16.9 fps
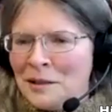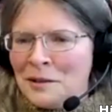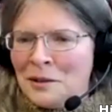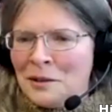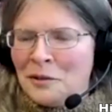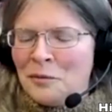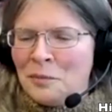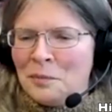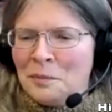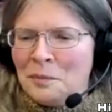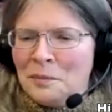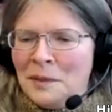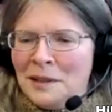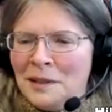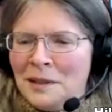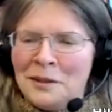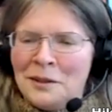the sort of
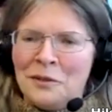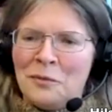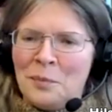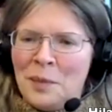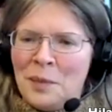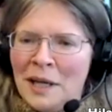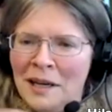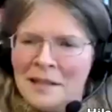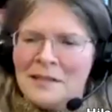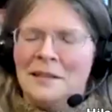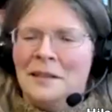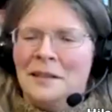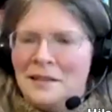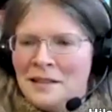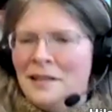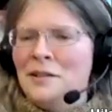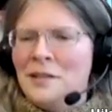sort of
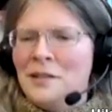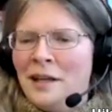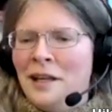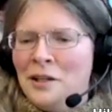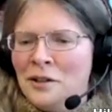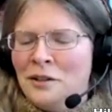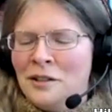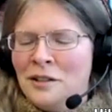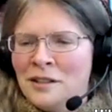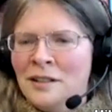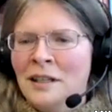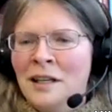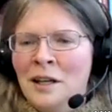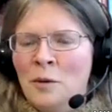personal associations,